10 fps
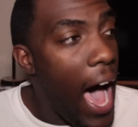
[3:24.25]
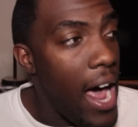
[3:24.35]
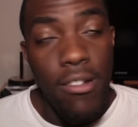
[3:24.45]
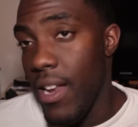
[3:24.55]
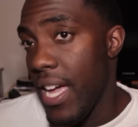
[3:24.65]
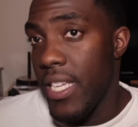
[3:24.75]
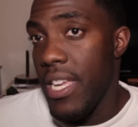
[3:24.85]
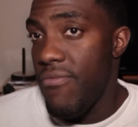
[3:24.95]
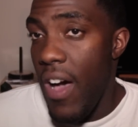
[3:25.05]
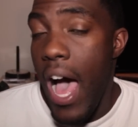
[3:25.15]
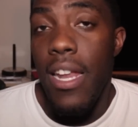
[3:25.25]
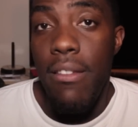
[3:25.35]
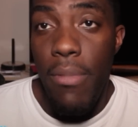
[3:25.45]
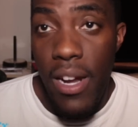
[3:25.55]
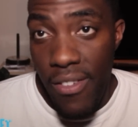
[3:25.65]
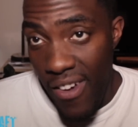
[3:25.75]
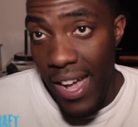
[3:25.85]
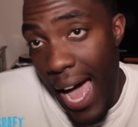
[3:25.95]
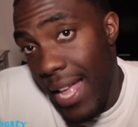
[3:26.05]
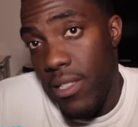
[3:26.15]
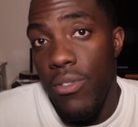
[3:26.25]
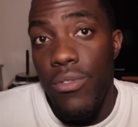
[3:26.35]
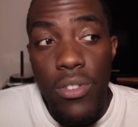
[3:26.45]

I don't like to get violent, but if I got to,